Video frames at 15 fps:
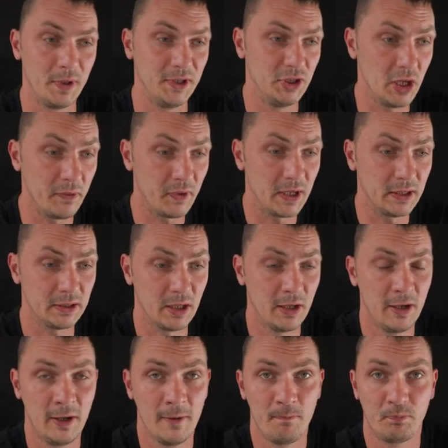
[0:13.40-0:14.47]
bit different
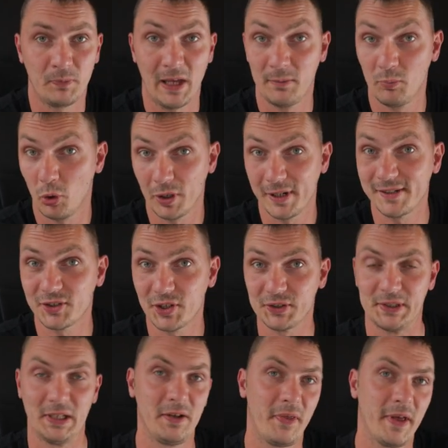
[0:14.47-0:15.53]
and more
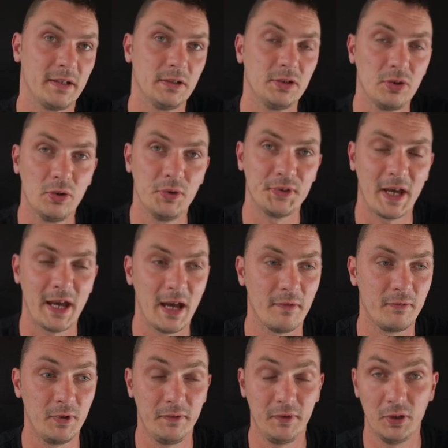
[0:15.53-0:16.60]
interesting than the tools I
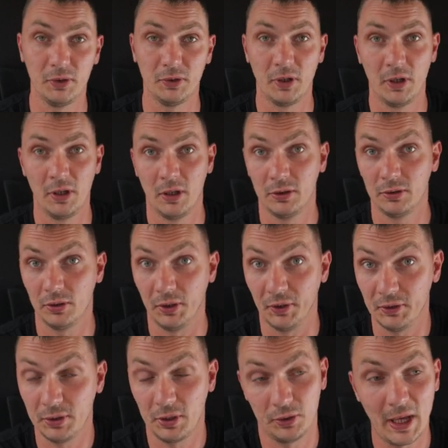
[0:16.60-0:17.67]
have reviewed
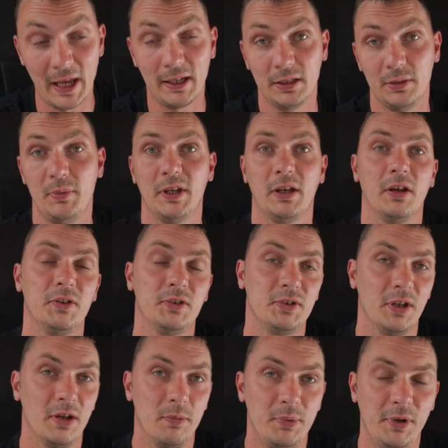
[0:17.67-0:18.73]
to date, because
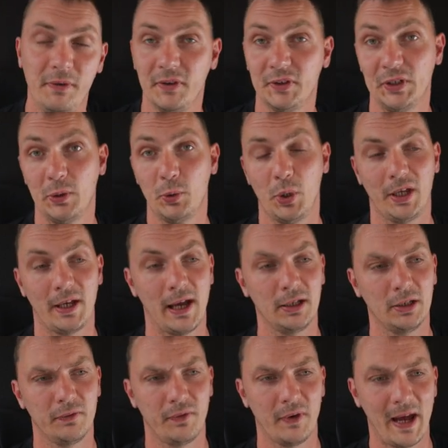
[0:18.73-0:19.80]
uh, previously we
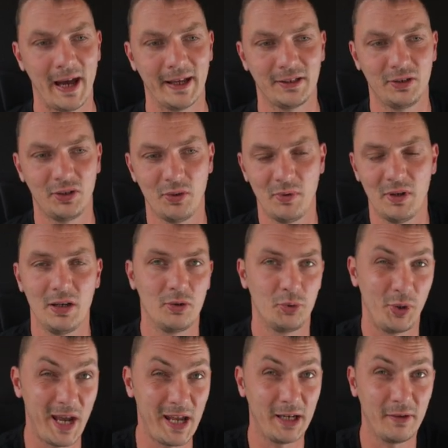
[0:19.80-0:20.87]
kind of had to be
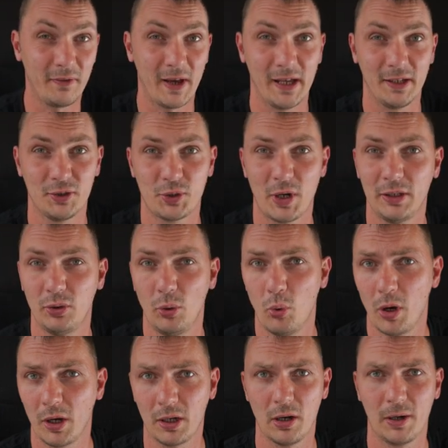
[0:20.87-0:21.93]
creative and try to
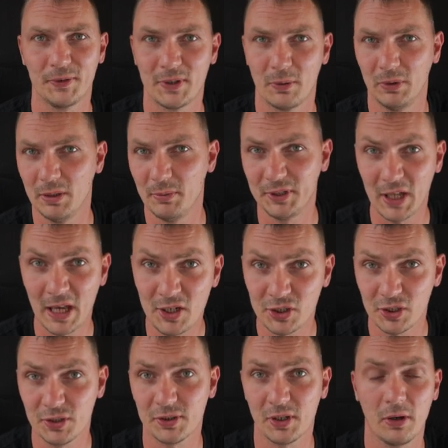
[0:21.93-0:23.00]
work around some
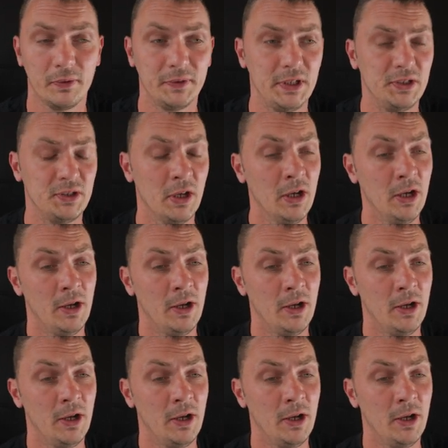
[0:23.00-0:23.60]
limitations of these